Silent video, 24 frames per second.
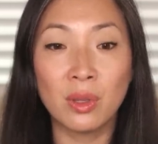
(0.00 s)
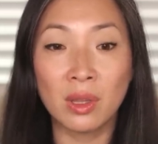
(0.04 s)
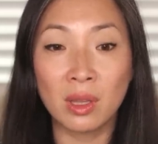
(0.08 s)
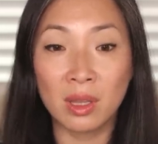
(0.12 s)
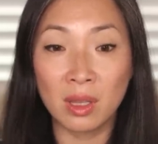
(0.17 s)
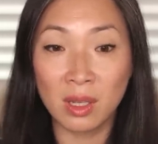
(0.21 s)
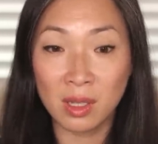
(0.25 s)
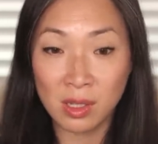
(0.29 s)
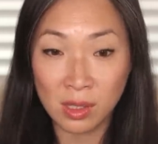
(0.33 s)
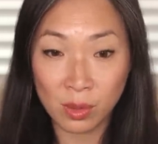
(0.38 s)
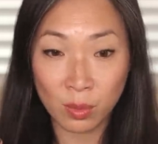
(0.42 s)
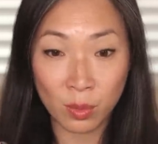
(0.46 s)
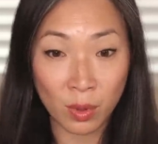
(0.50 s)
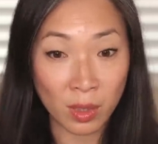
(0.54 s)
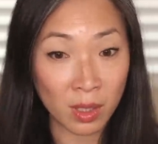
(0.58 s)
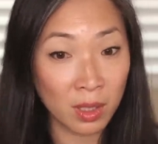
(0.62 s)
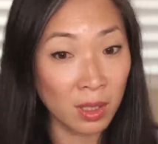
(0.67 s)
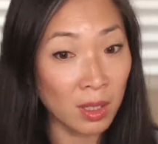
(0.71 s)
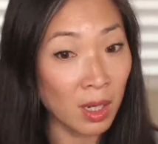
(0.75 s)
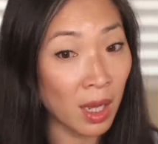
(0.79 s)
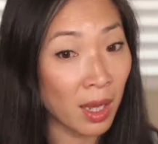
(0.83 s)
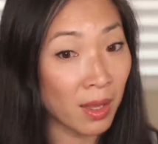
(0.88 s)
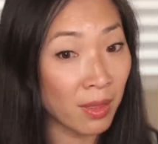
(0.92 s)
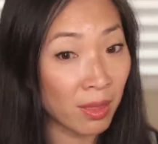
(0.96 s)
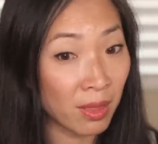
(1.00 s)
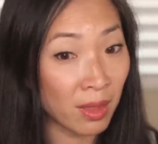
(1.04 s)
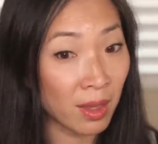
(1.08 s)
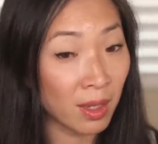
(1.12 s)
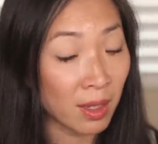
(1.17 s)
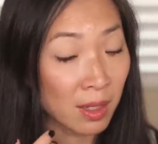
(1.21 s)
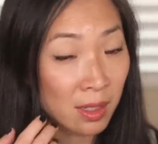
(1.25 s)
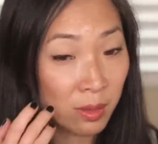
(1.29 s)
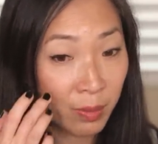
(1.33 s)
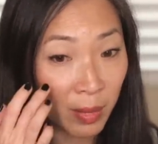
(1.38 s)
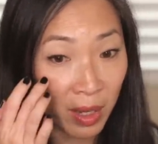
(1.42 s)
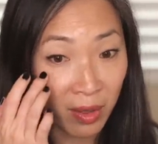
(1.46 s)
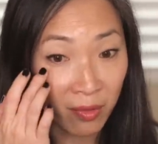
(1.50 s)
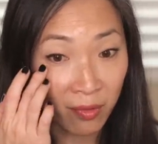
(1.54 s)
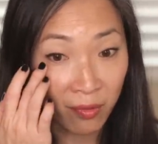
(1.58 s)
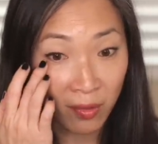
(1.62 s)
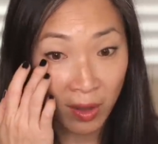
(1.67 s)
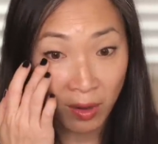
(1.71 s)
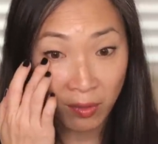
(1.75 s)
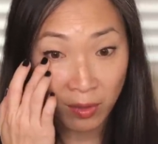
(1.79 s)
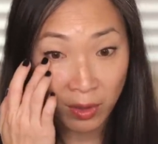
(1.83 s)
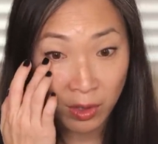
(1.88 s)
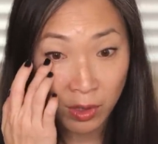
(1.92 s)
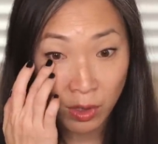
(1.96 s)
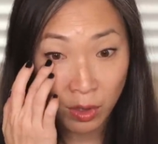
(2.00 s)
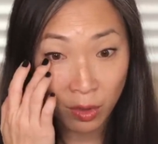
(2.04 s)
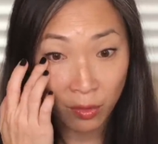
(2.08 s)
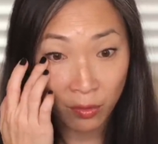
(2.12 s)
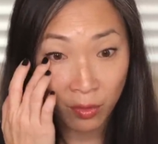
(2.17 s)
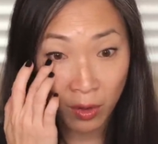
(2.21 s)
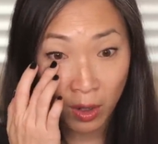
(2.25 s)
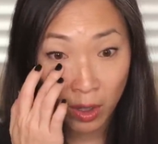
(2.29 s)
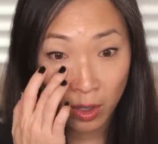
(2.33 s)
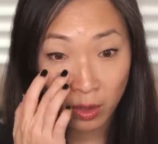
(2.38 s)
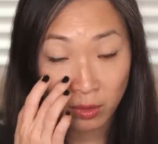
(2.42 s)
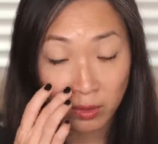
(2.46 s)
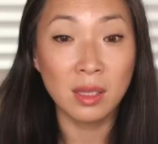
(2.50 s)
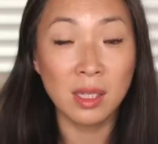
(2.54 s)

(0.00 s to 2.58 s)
this one I think is my favorite so far.